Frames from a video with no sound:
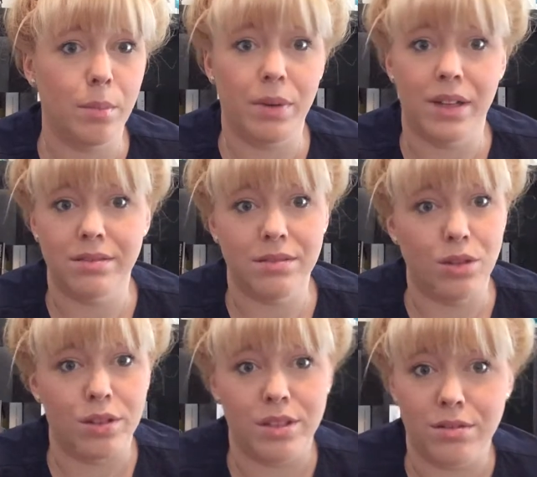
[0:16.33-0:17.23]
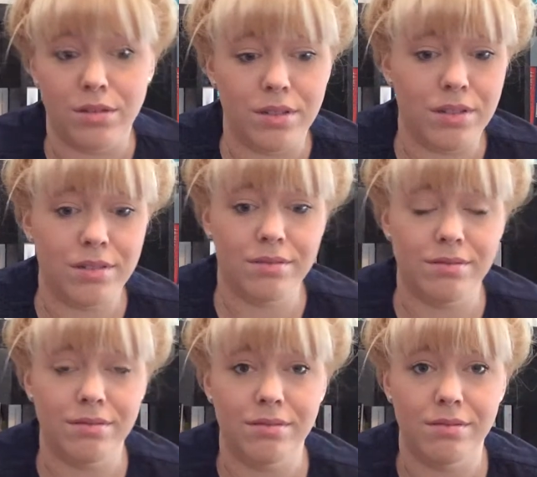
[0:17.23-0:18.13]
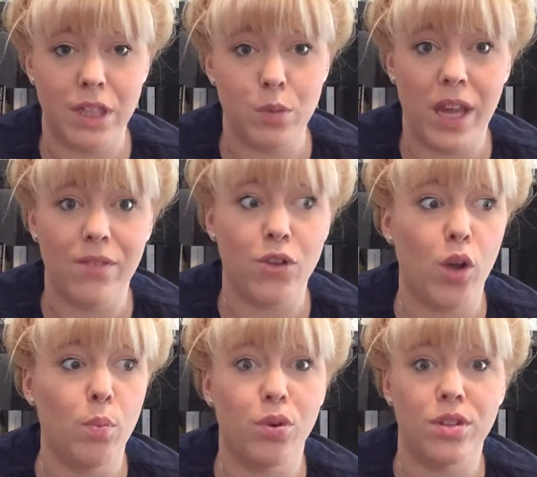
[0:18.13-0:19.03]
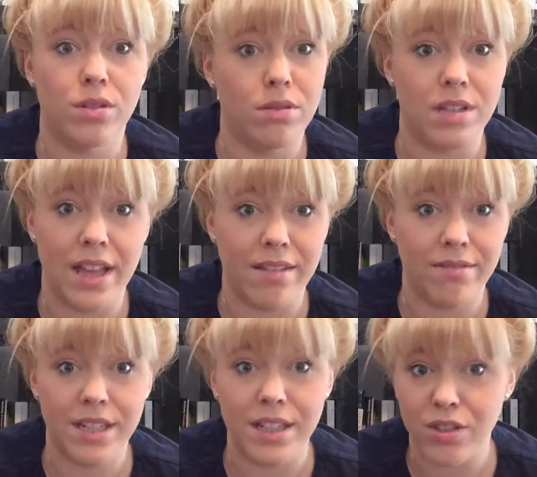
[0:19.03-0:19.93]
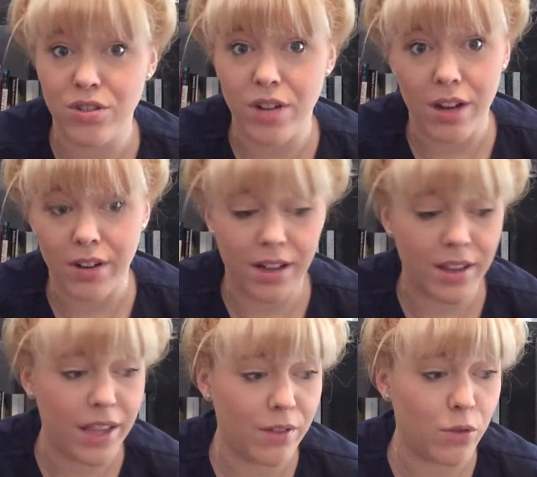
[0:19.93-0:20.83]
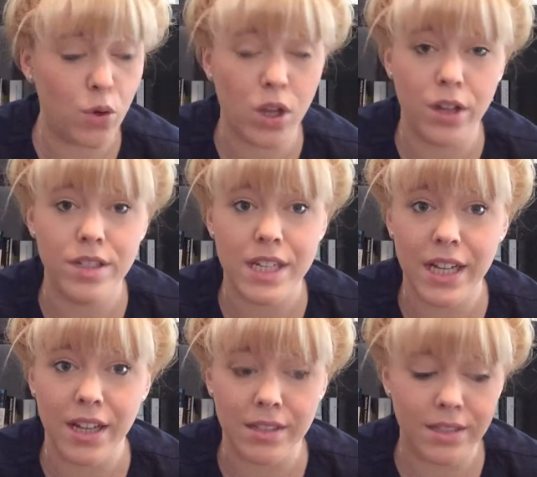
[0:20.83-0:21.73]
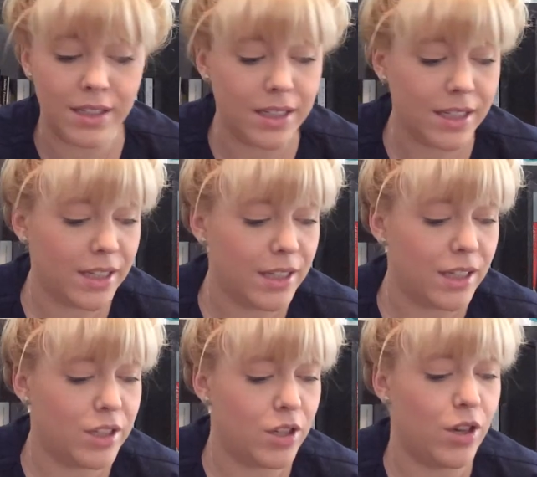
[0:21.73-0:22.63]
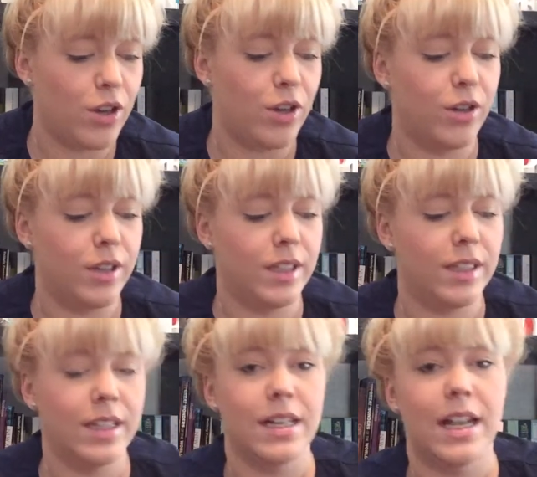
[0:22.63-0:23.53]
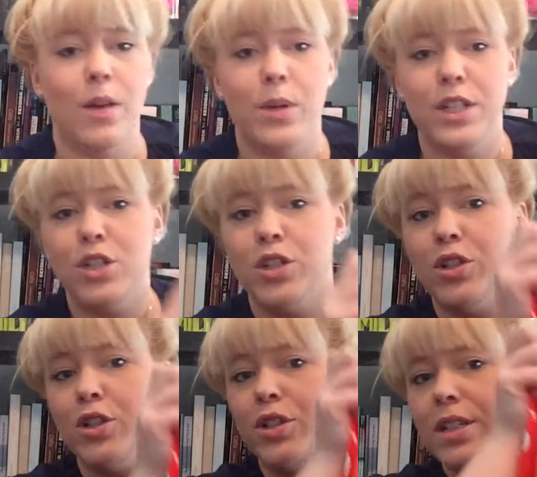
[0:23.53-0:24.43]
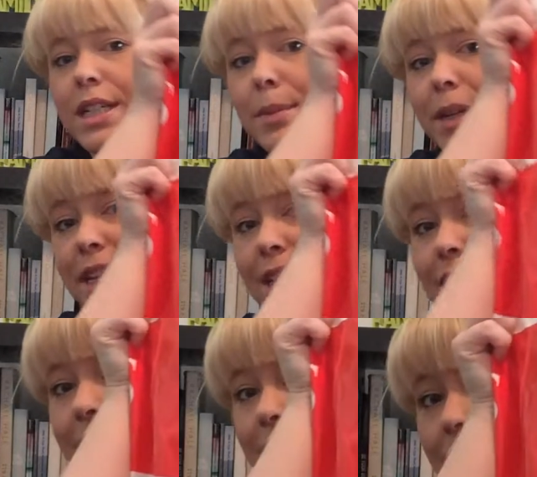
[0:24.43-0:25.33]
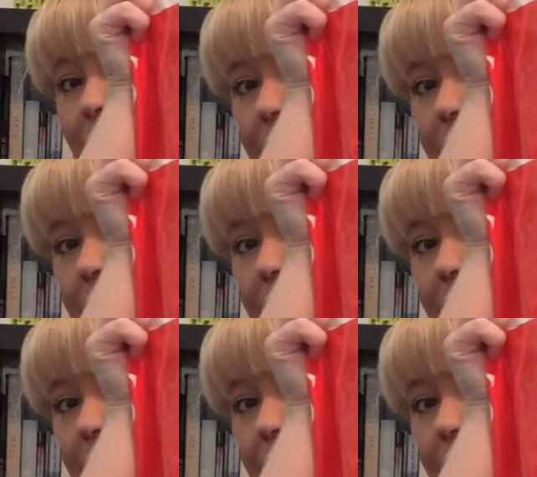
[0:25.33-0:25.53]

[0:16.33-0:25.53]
but not as good because we have no bookstores left in Australia. They've all closed down. So went to Dymocks